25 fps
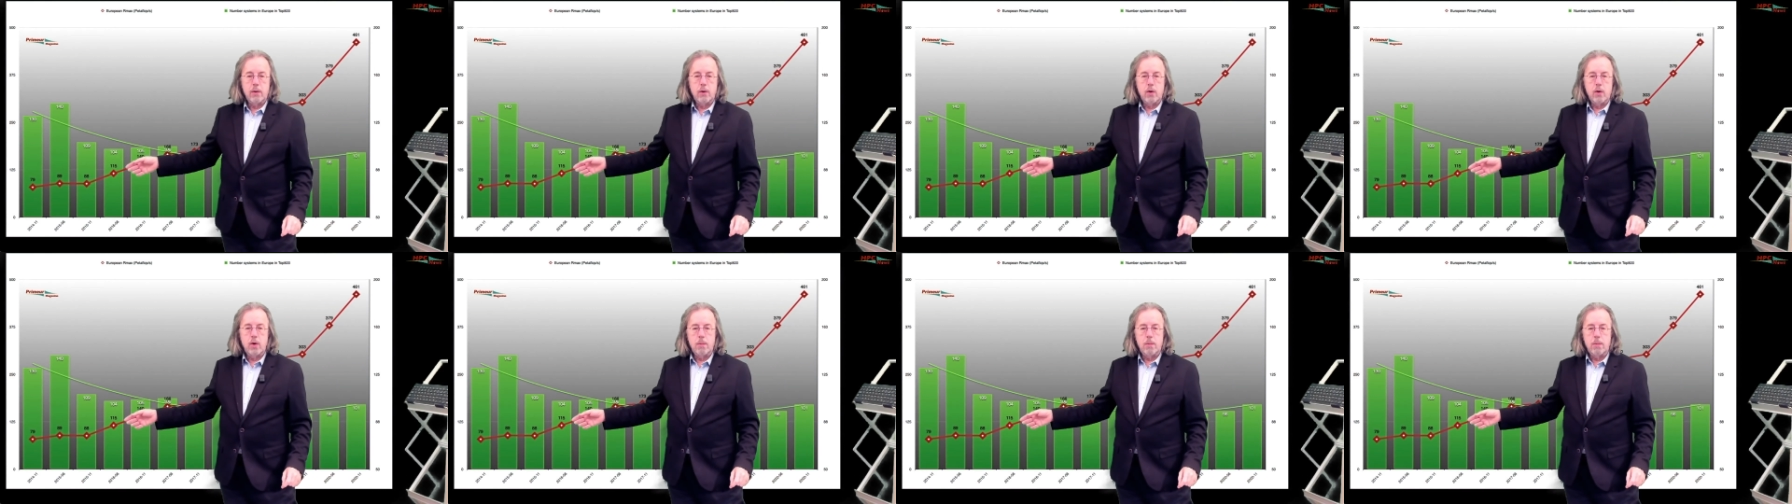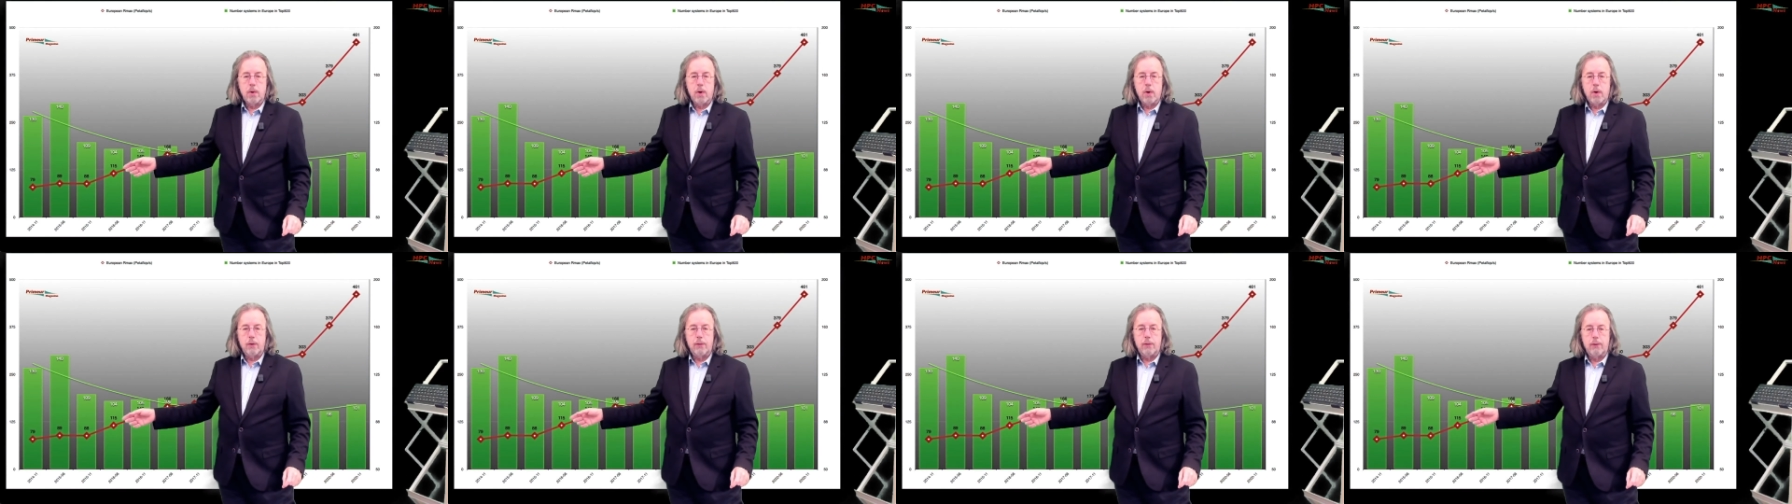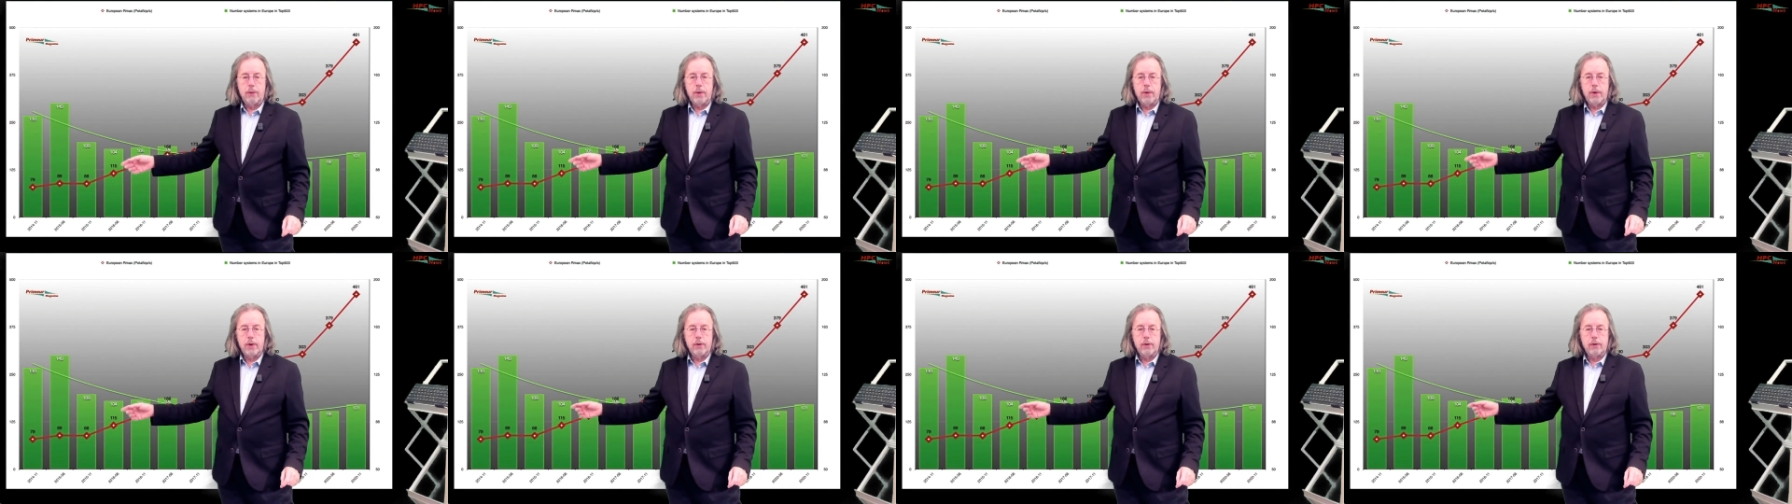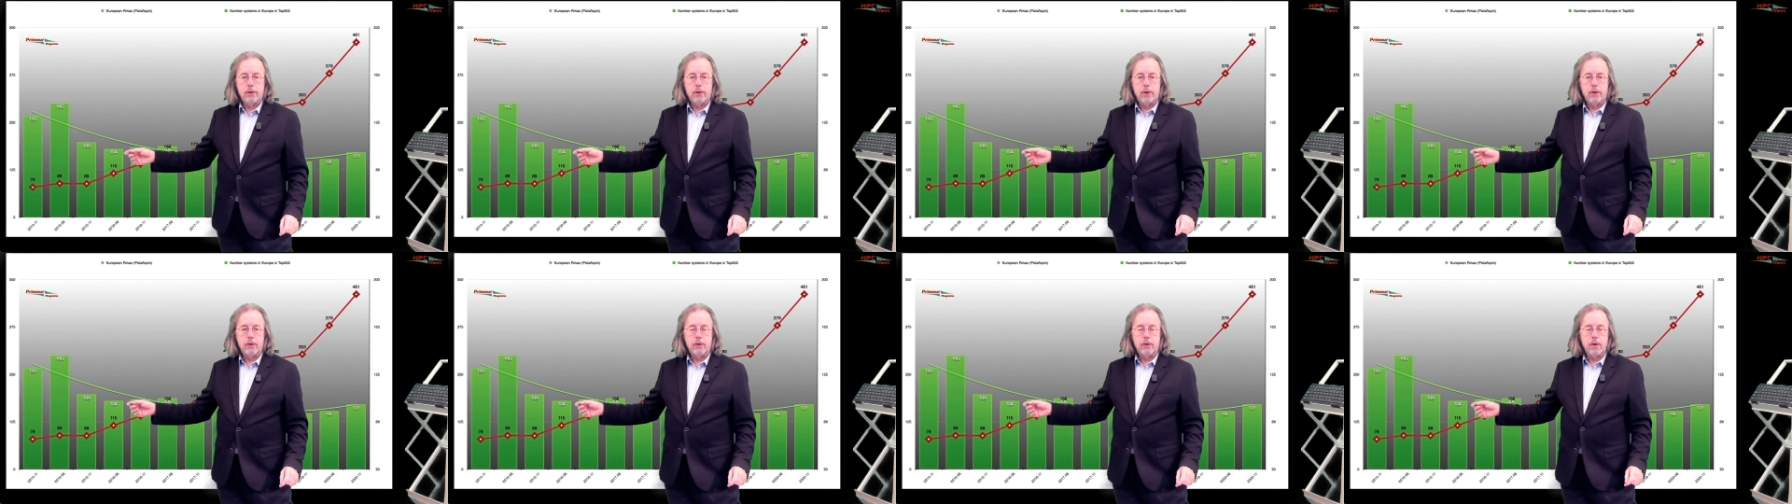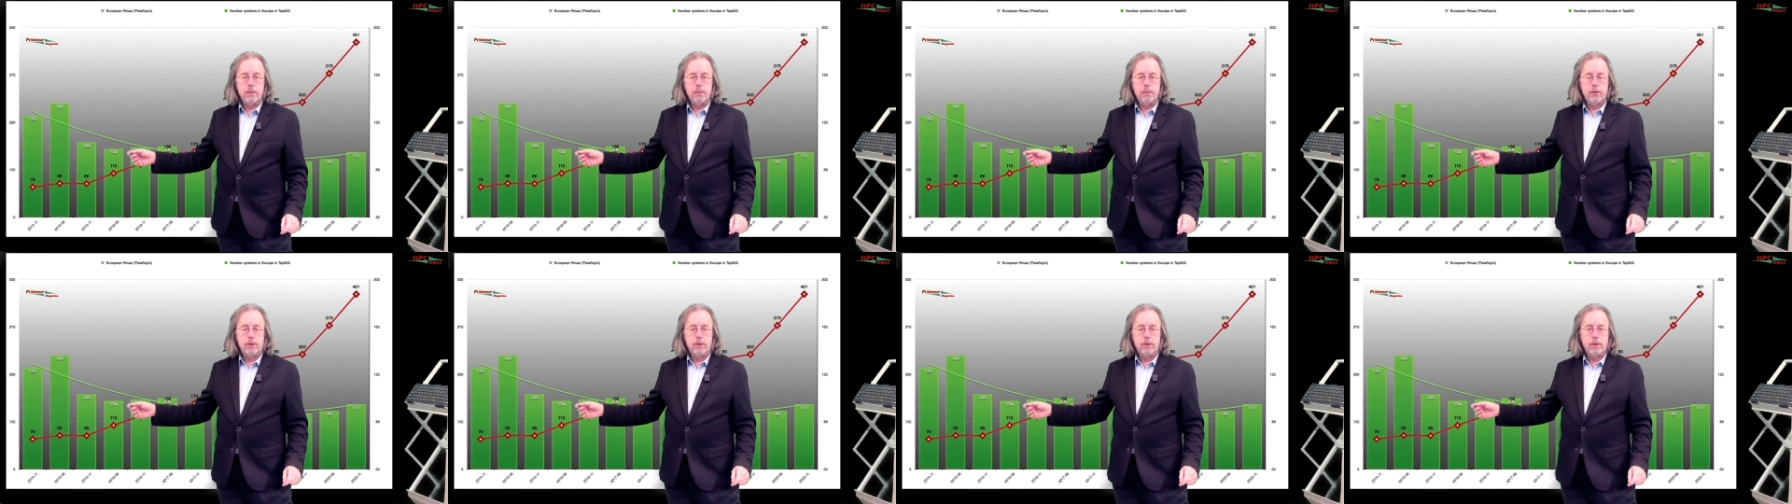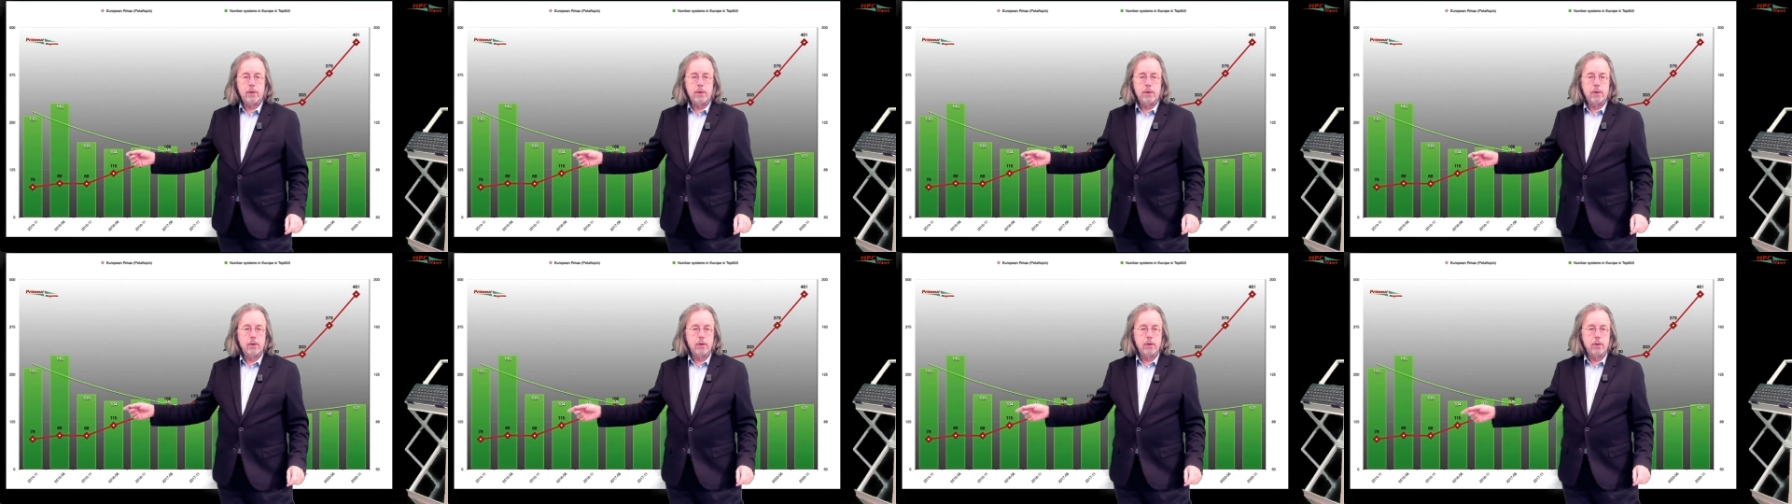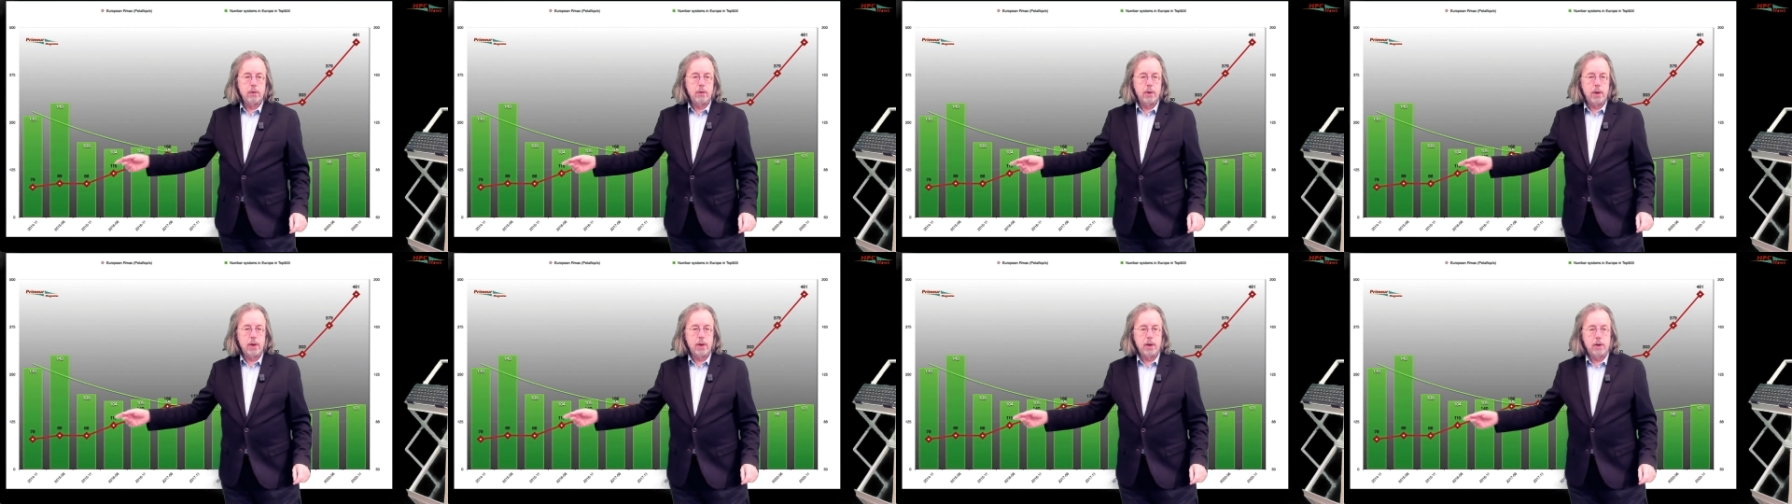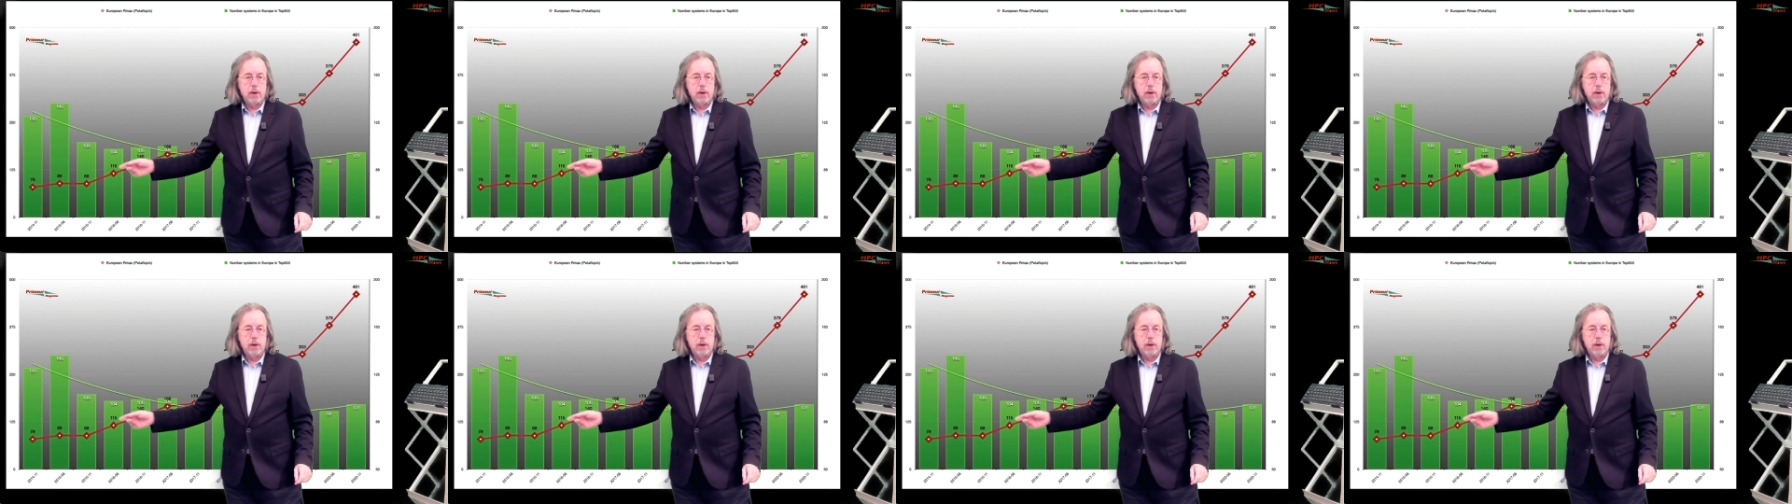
the number of uh, systems. So